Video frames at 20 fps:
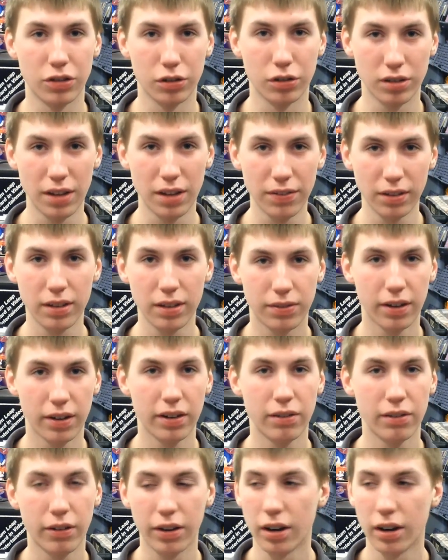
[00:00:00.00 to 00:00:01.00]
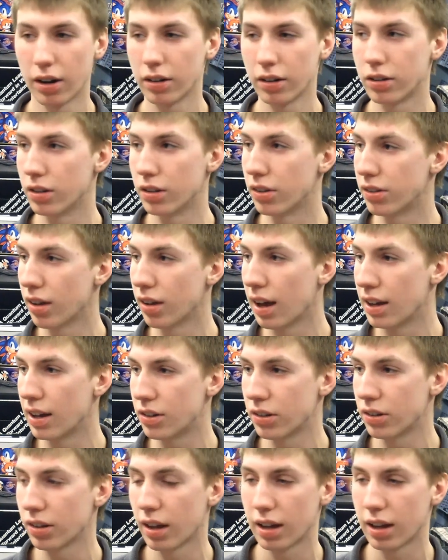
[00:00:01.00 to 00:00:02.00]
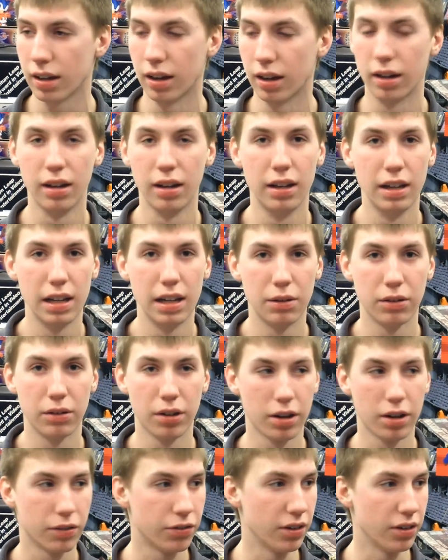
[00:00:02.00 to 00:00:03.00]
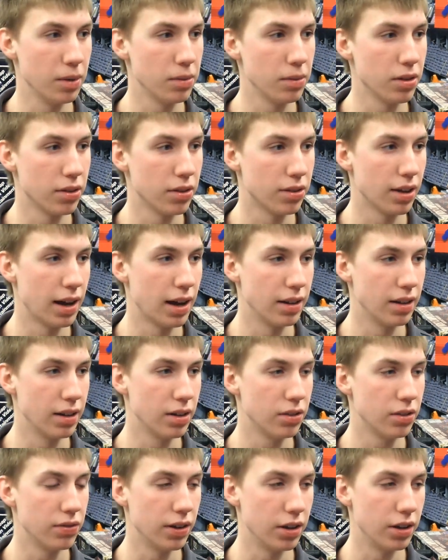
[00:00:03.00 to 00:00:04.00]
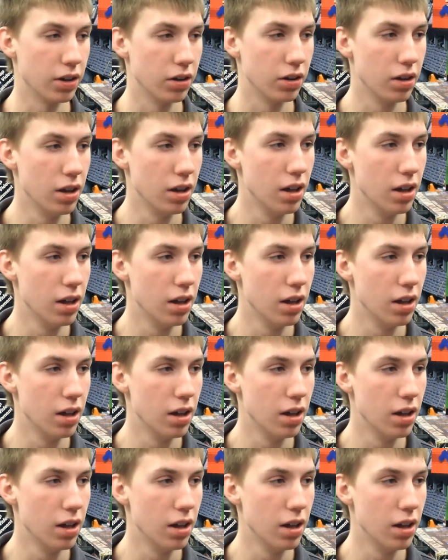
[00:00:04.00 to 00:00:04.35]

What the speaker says: So definitely very, very hard to decide, just like it was hard for him to decide in his video.